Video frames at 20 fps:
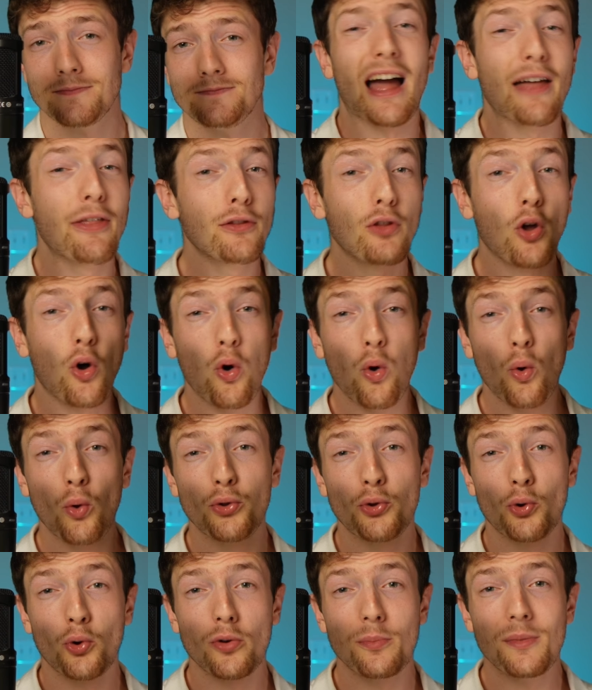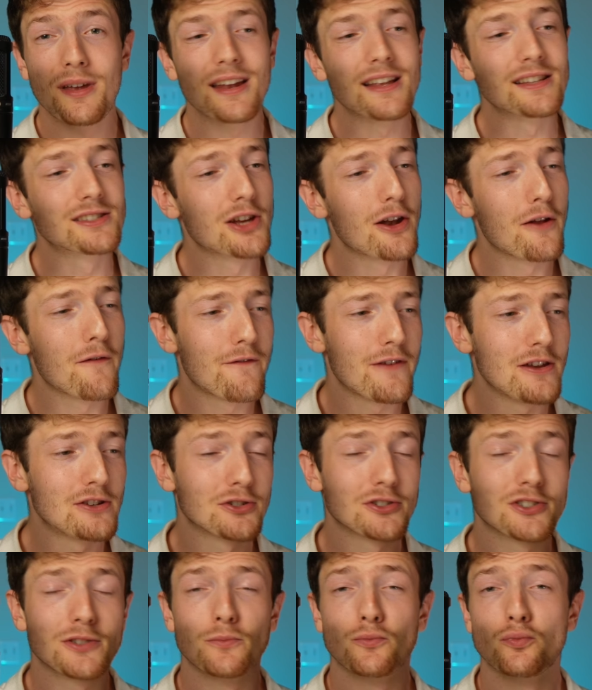I think the whole tournament is going to
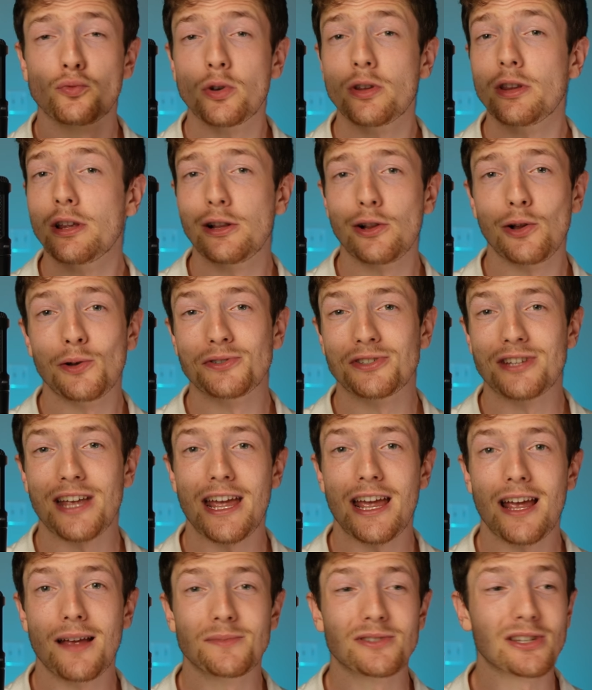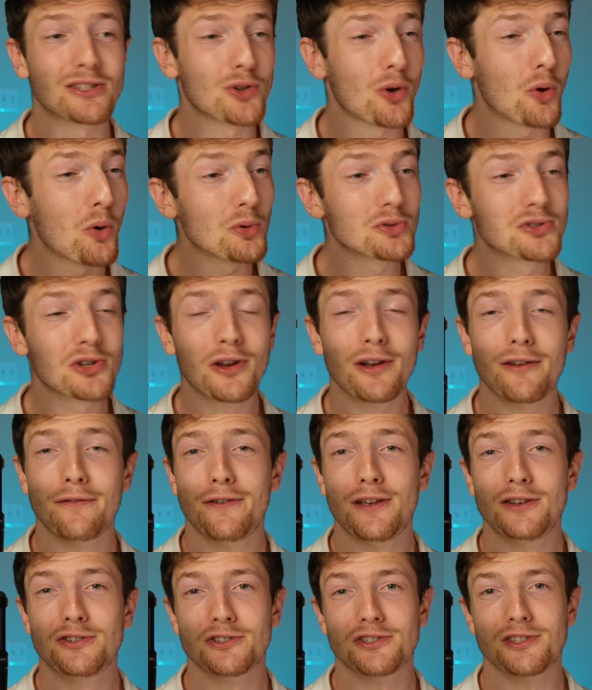feature some really close games. It's also going to
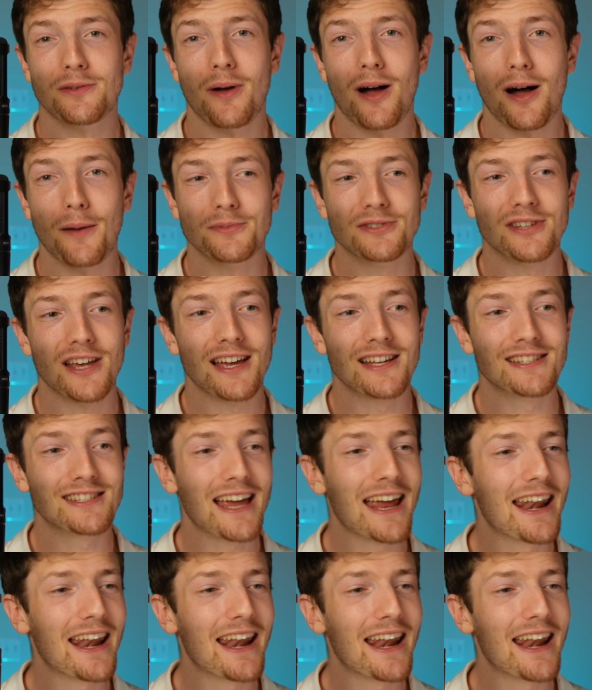feature some upsets.